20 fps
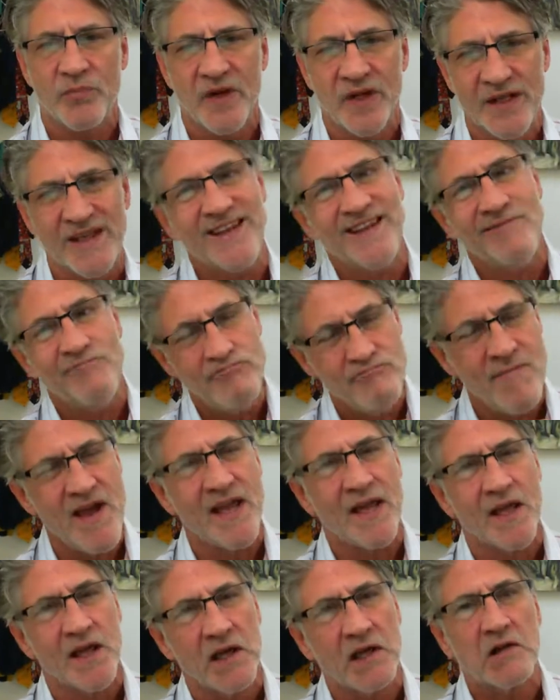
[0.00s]
but
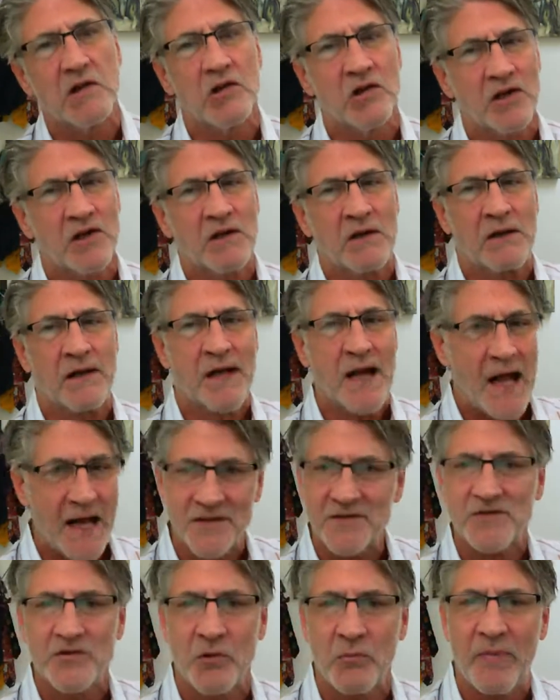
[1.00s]
making it look
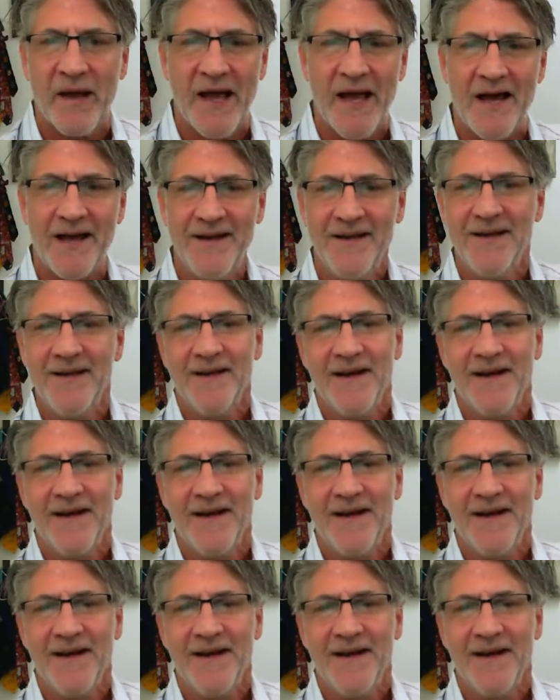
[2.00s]
not so bad.